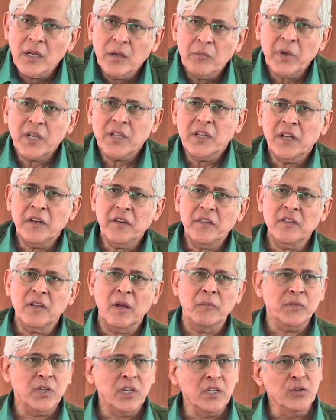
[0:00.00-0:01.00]
But there is
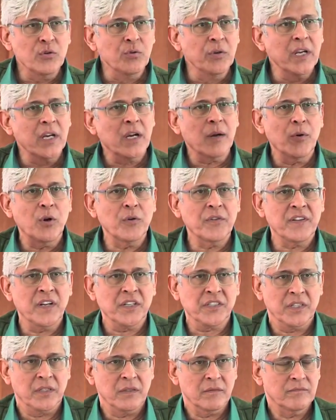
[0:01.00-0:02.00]
something unique about
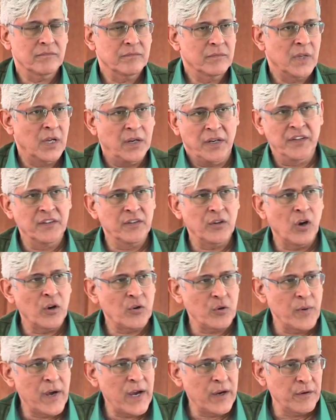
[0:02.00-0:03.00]
Sachin. Uh, his
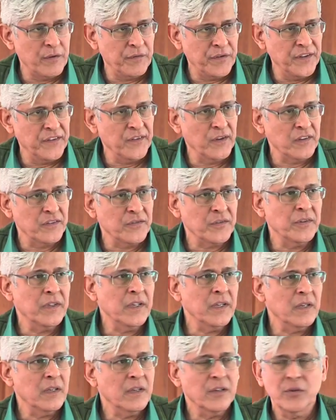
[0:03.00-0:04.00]
autobiography is also
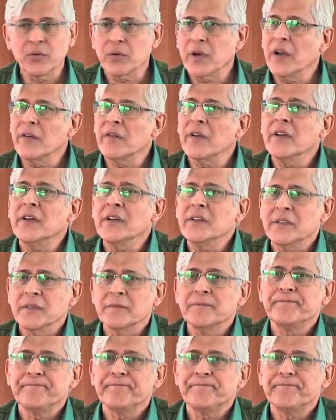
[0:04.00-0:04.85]
there. You can read it.